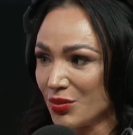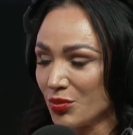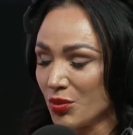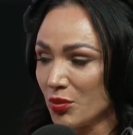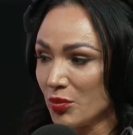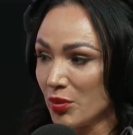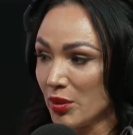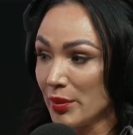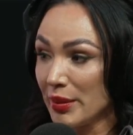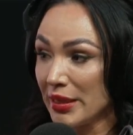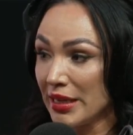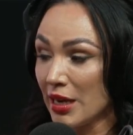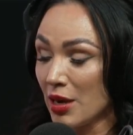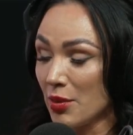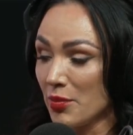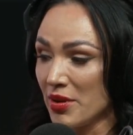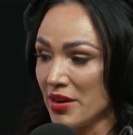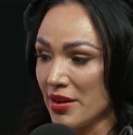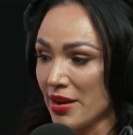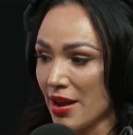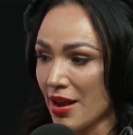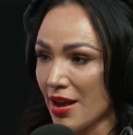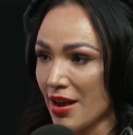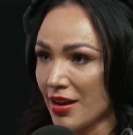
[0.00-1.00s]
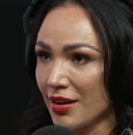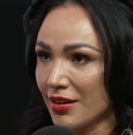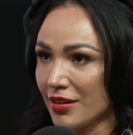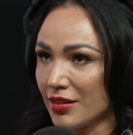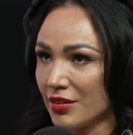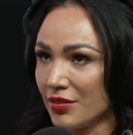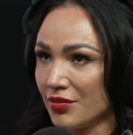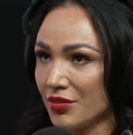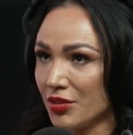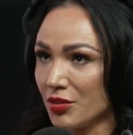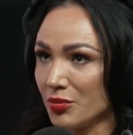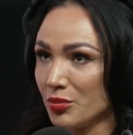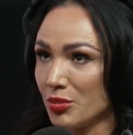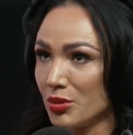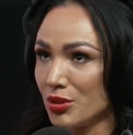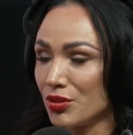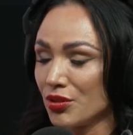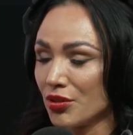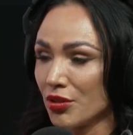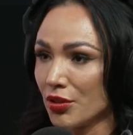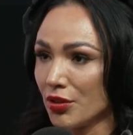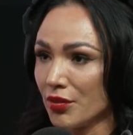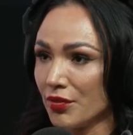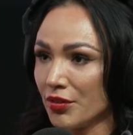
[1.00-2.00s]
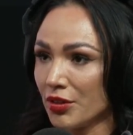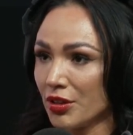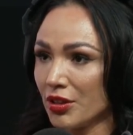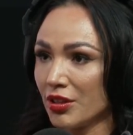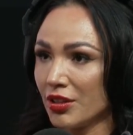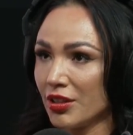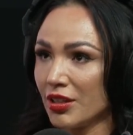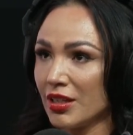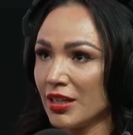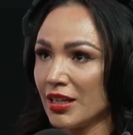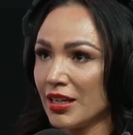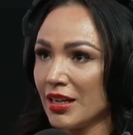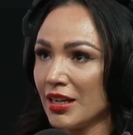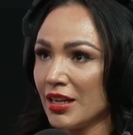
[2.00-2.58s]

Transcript: When we become an active observer